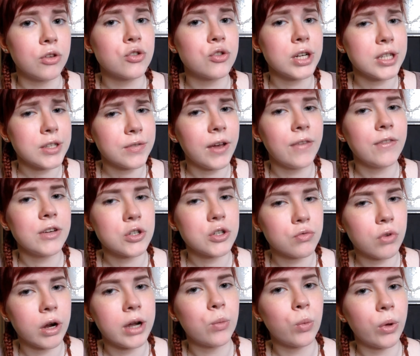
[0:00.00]
The stress of having to
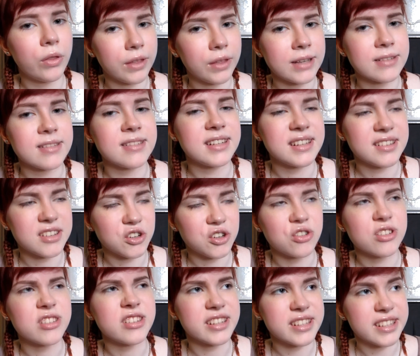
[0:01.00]
write
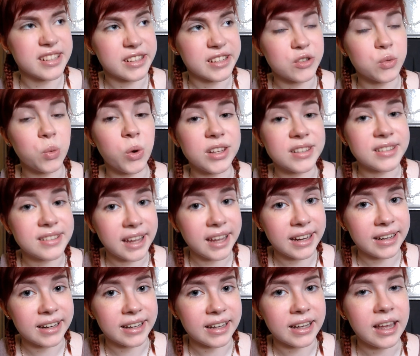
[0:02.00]
1,666 words
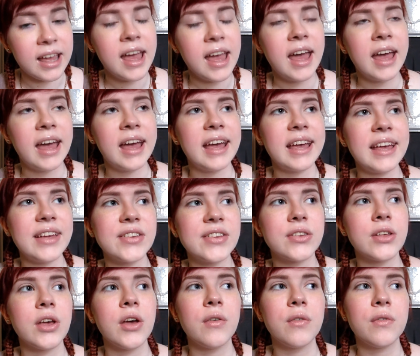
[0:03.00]
daily
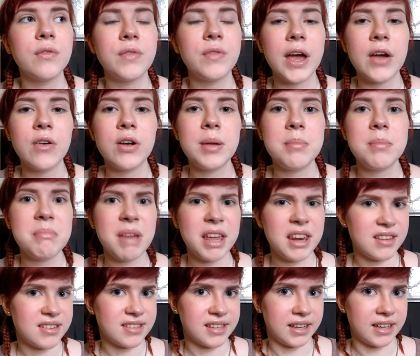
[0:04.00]
is very
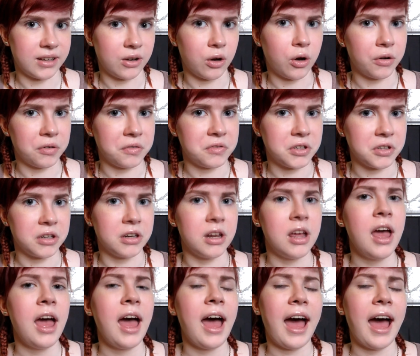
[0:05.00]
menacing often,
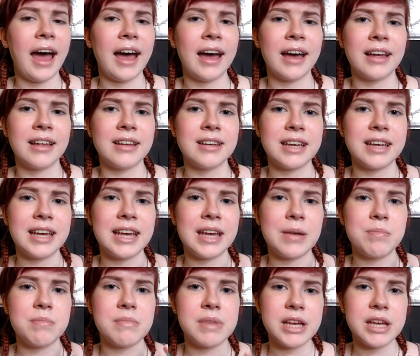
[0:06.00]
and
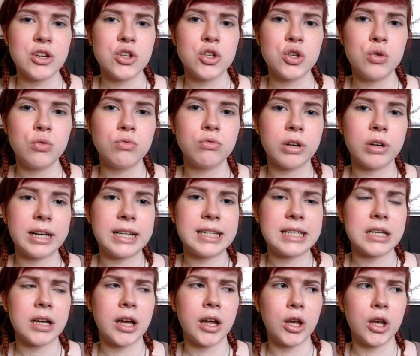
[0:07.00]
it makes you
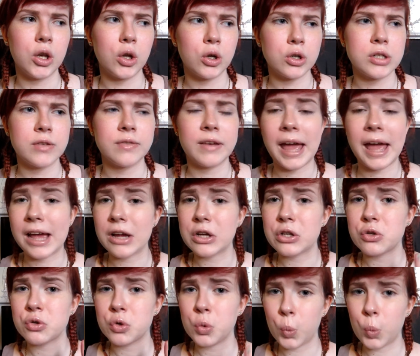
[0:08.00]
write a lot of
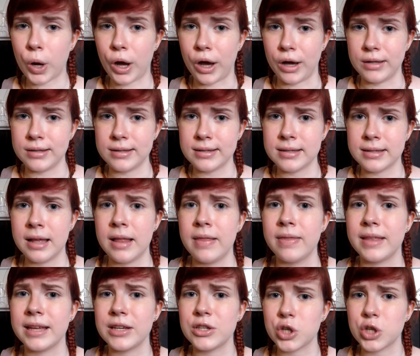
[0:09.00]
extra words
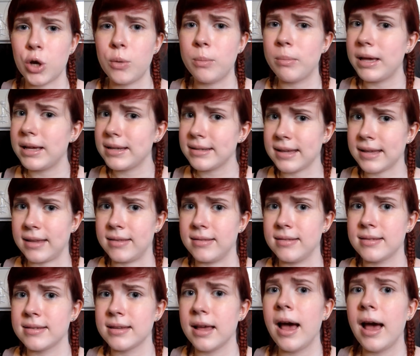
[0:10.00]
that don't make
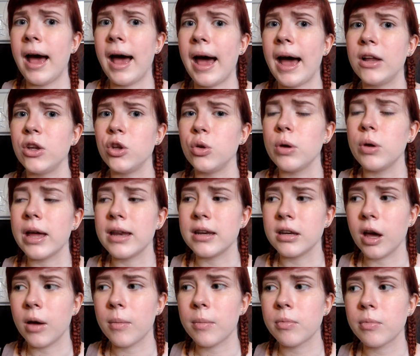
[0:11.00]
sense, and you
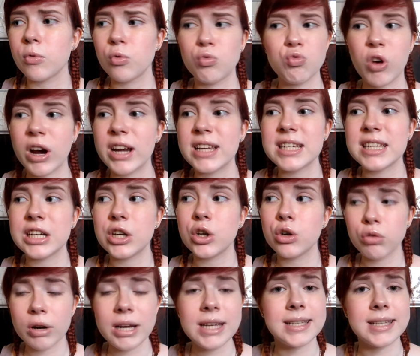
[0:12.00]
end up writing
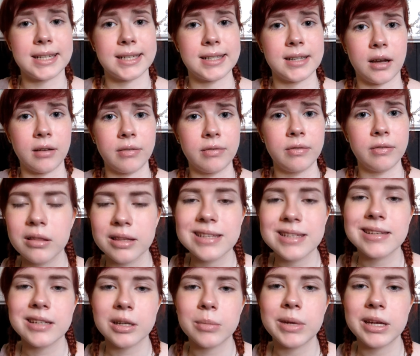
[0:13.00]
crazy stuff. This
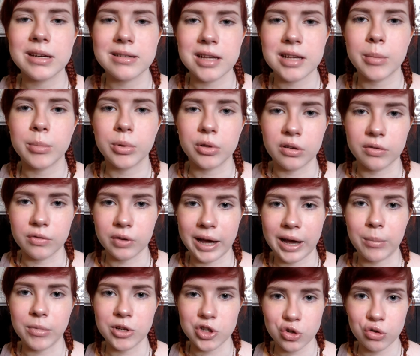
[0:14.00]
is going to be an example of
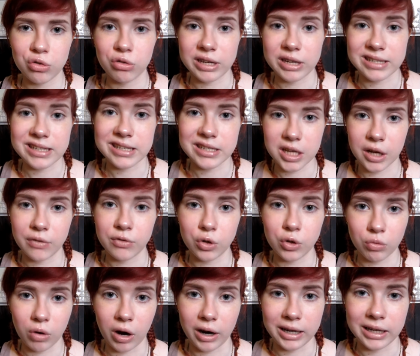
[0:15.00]
how much crazy stuff
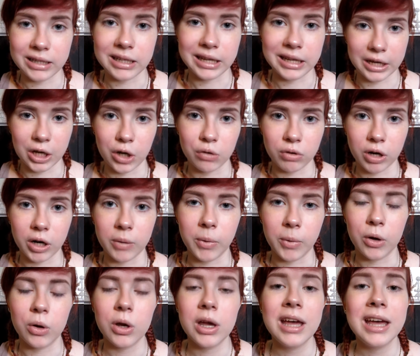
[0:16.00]
you write in
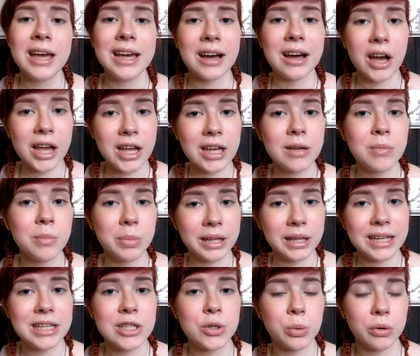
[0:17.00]
NaNoWriMo. I
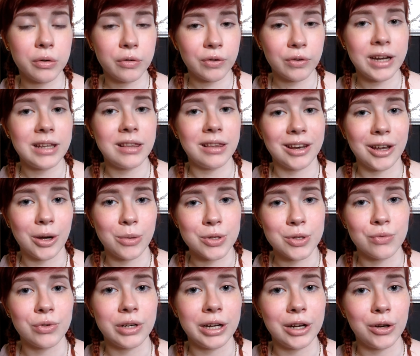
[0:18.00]
complained to a friend that I
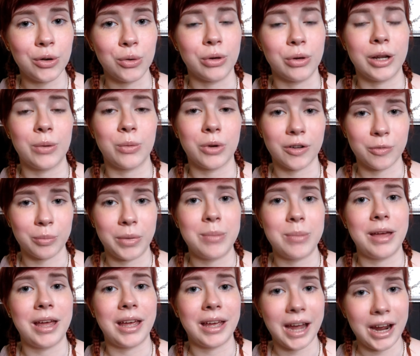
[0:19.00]
was really annoyed at one of my
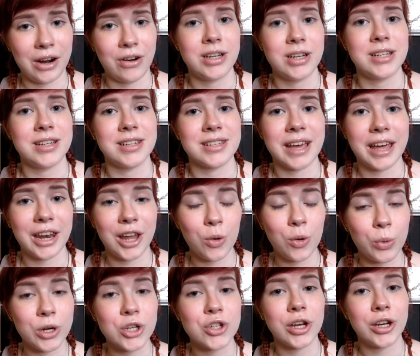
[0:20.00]
main characters, and I
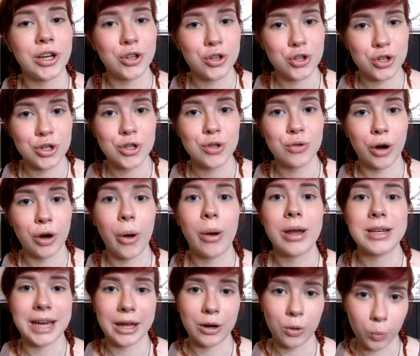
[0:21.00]
wish I could just throw
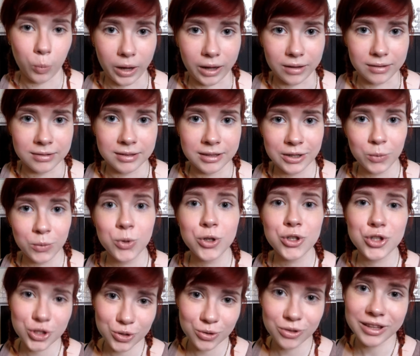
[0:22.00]
her down a well.
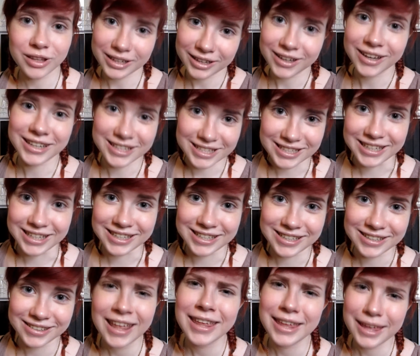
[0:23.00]
What do you think I
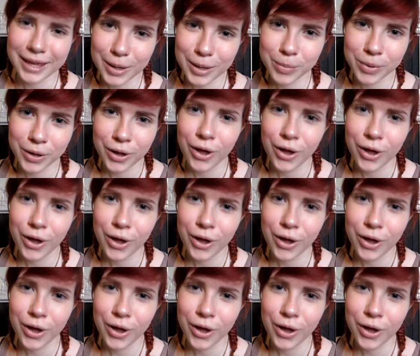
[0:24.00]
did? Yep,